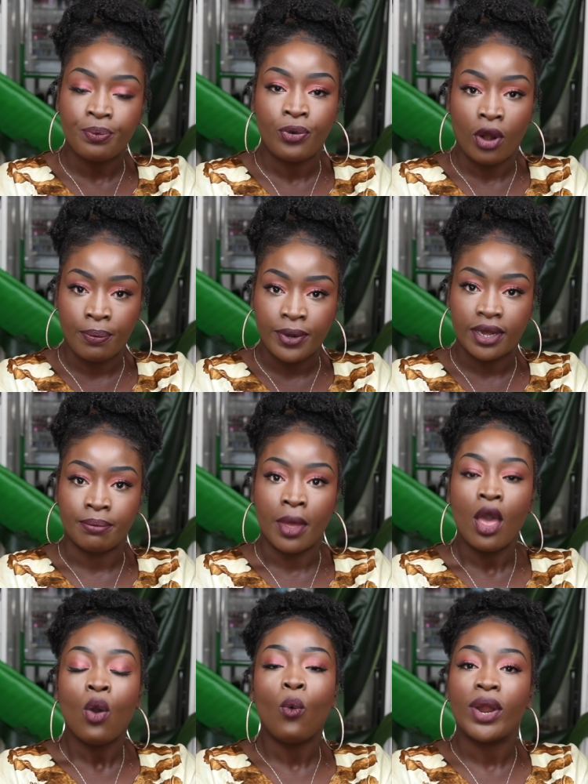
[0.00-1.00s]
problem
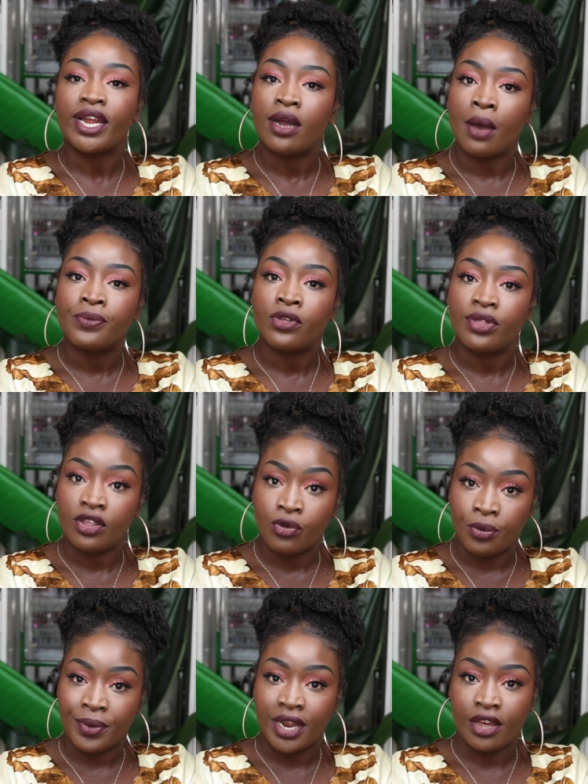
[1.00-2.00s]
when it comes to
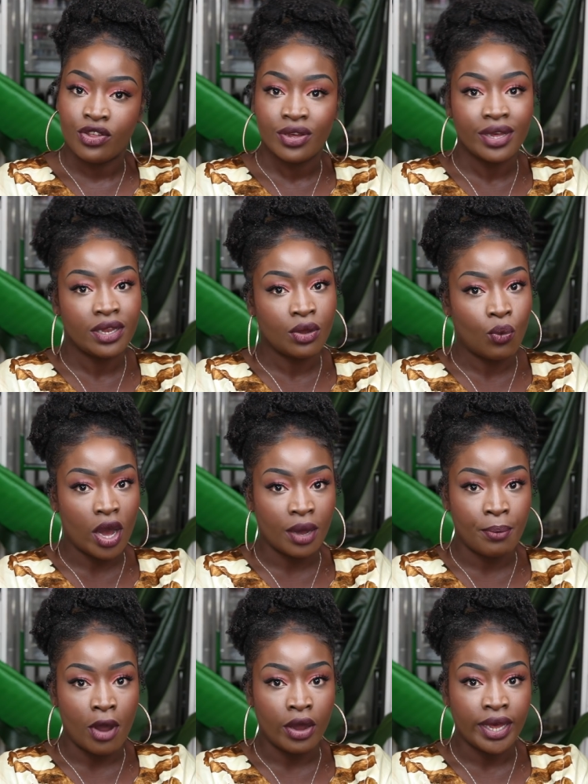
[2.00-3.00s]
discrimination in the
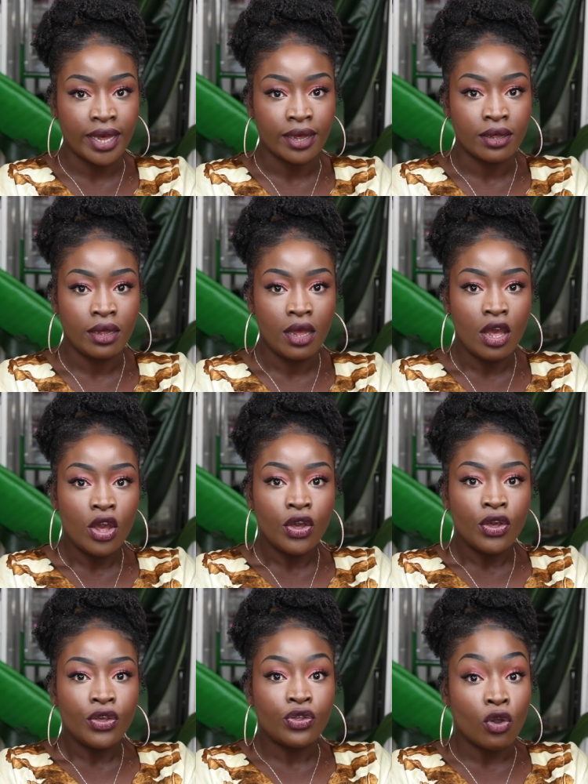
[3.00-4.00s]
work market.
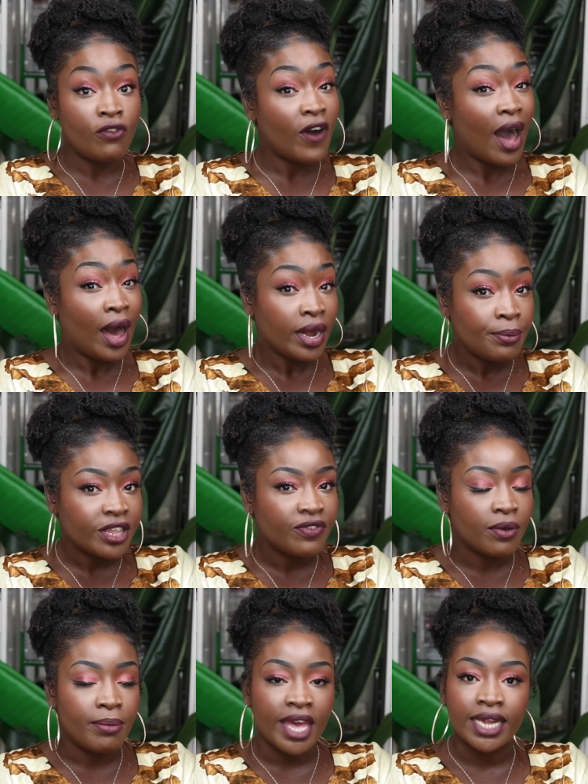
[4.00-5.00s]
So for
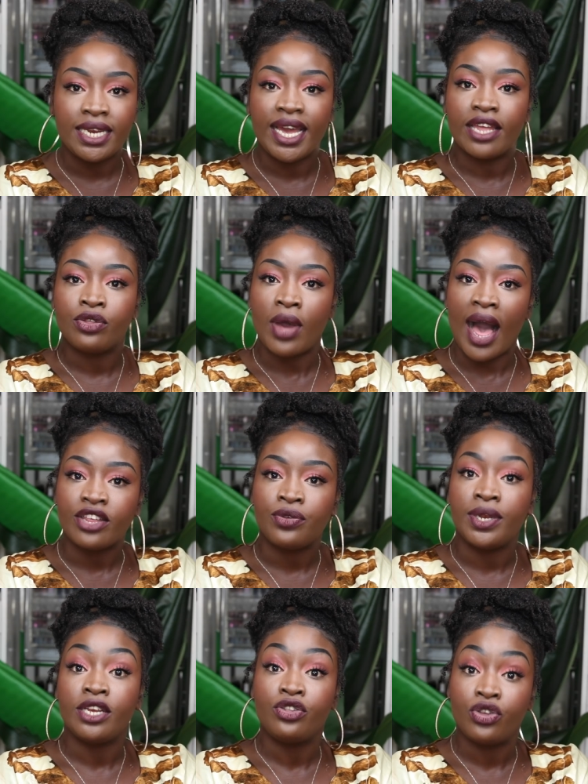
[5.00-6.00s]
Arbetsförmedlingen to
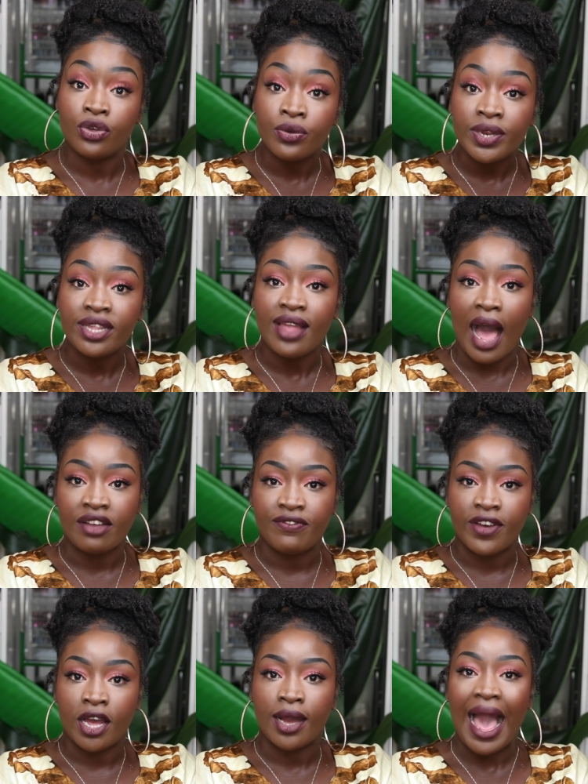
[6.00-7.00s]
actually do this
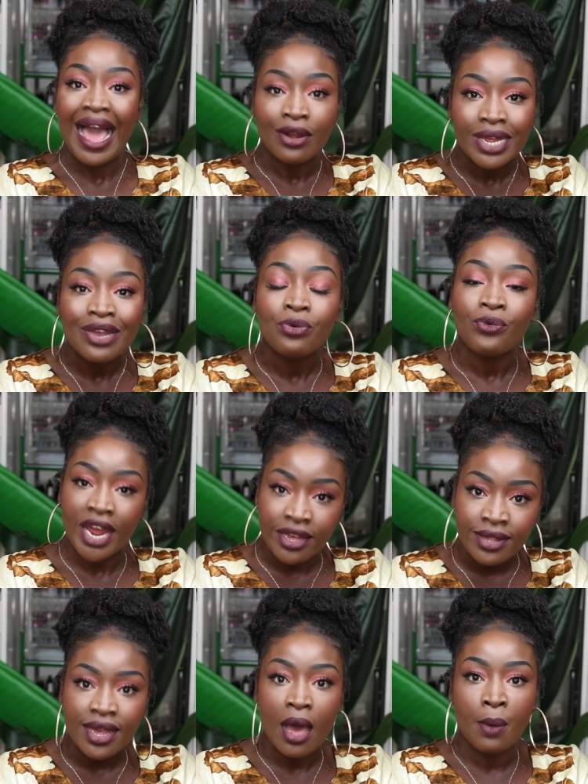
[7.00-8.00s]
advert and
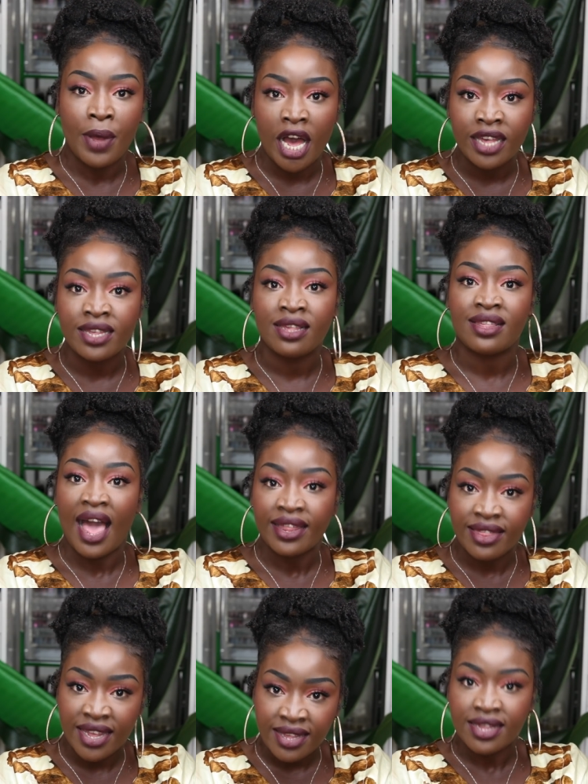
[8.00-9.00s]
erase a person's
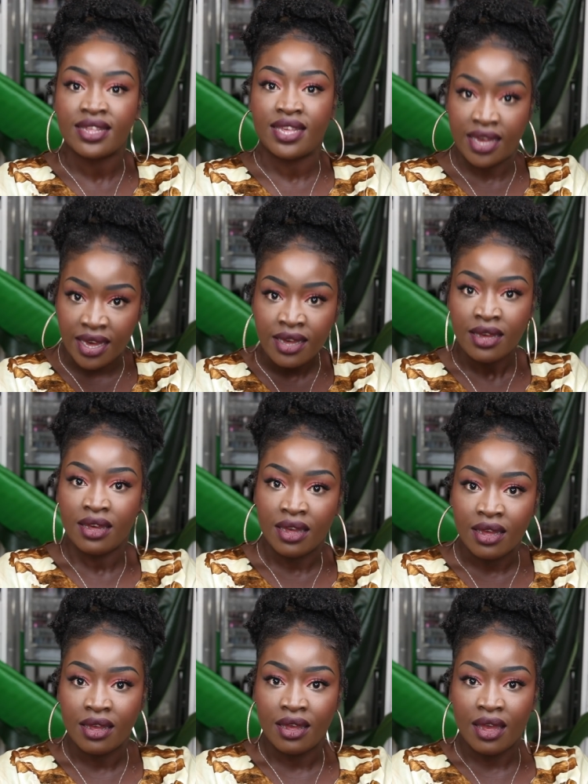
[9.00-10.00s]
ethnicity
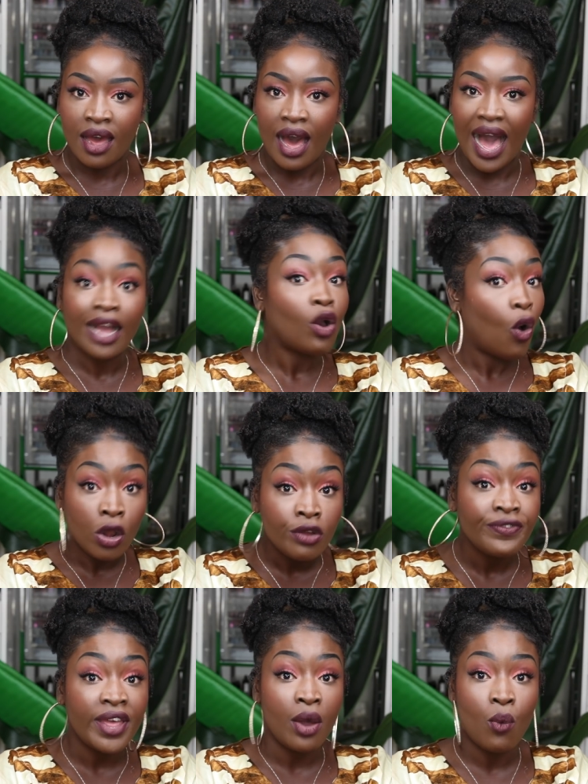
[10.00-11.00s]
and all
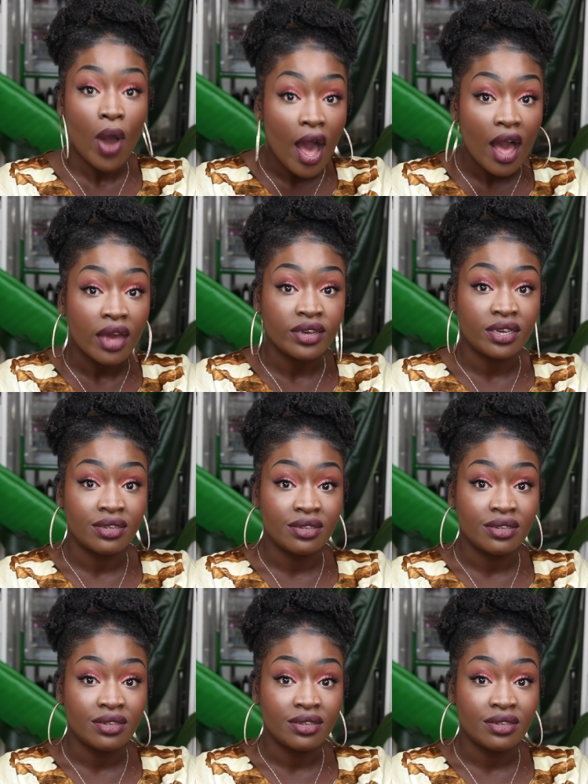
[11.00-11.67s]
of their work